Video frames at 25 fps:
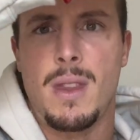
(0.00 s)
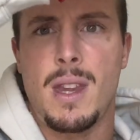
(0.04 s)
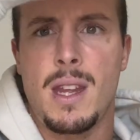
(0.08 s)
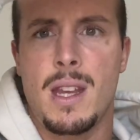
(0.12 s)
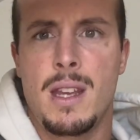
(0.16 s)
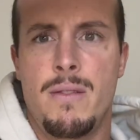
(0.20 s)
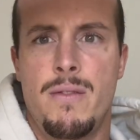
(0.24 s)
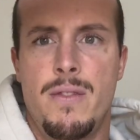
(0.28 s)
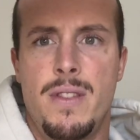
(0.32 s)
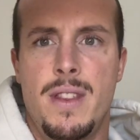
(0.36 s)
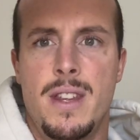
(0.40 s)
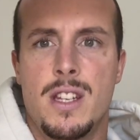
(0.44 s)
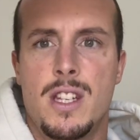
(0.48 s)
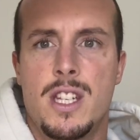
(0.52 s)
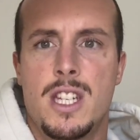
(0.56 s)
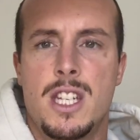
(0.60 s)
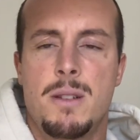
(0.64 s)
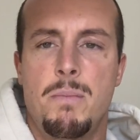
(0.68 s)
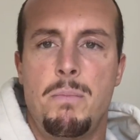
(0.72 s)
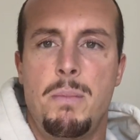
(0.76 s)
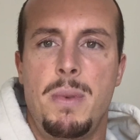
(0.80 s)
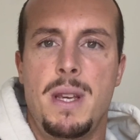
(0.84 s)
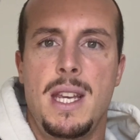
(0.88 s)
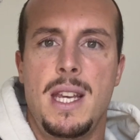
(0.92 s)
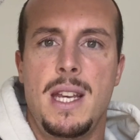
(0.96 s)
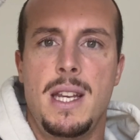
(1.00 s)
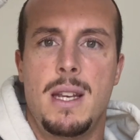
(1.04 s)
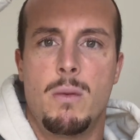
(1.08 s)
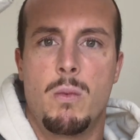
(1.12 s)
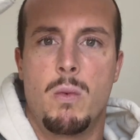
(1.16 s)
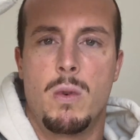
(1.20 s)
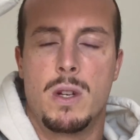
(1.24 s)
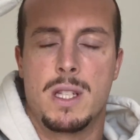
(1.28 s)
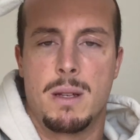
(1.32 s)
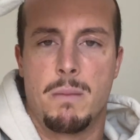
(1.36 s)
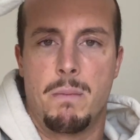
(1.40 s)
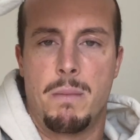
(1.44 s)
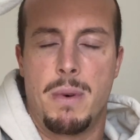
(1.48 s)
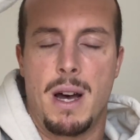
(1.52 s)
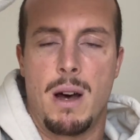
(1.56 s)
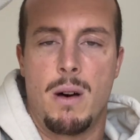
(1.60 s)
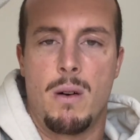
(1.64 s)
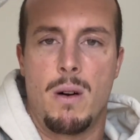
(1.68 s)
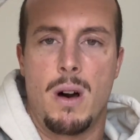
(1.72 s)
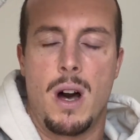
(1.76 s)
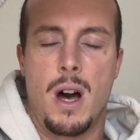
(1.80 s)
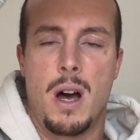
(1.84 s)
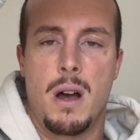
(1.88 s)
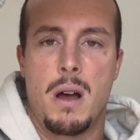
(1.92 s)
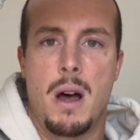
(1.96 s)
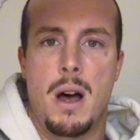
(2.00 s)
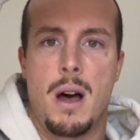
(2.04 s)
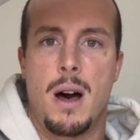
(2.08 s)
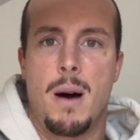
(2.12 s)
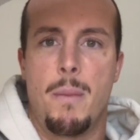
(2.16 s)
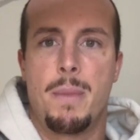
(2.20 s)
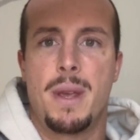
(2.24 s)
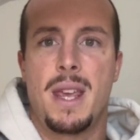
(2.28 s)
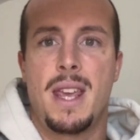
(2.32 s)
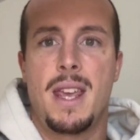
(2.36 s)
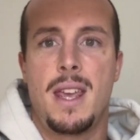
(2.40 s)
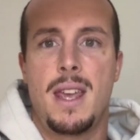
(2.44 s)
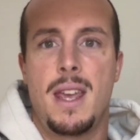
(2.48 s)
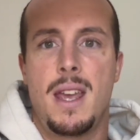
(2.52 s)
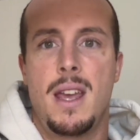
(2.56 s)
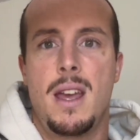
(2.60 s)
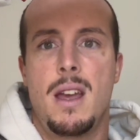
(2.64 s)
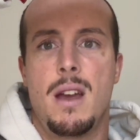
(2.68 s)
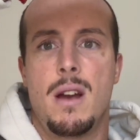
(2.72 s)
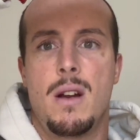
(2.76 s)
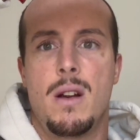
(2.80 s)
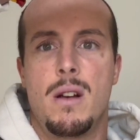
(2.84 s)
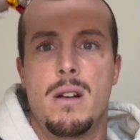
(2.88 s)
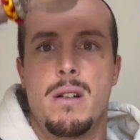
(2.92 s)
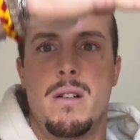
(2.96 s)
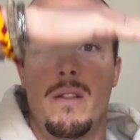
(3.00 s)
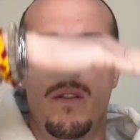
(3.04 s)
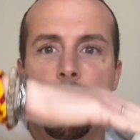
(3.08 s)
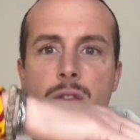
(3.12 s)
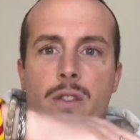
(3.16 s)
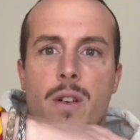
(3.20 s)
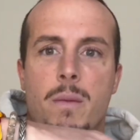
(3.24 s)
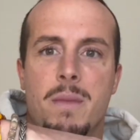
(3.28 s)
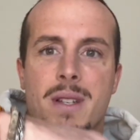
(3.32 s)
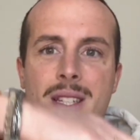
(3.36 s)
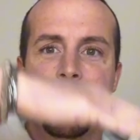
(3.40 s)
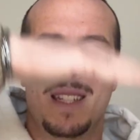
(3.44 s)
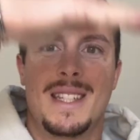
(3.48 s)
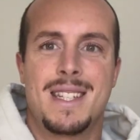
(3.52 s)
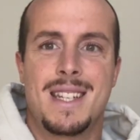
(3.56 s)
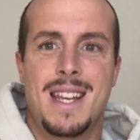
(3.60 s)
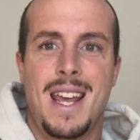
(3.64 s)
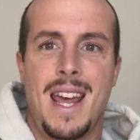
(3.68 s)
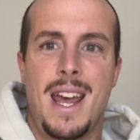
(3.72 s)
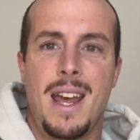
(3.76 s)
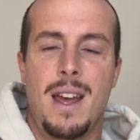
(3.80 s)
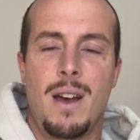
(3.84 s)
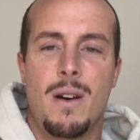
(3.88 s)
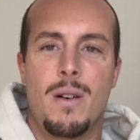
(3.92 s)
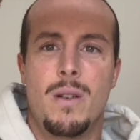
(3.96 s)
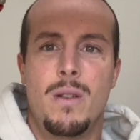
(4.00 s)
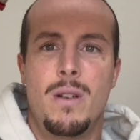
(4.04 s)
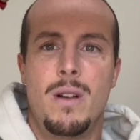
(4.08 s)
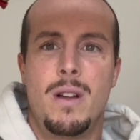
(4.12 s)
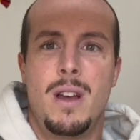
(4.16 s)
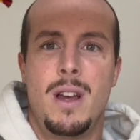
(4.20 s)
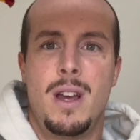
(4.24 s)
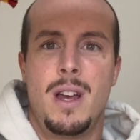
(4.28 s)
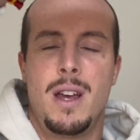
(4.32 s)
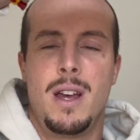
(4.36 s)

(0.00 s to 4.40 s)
if the speed was about up here from a scale,